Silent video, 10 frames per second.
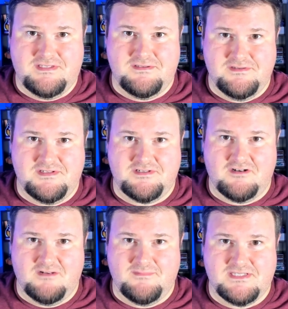used in
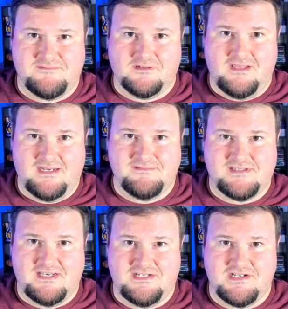tournaments for line of
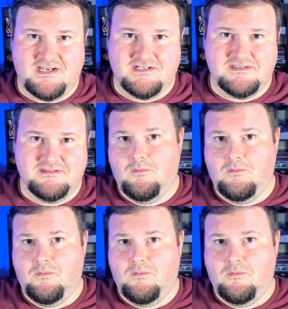sight checks.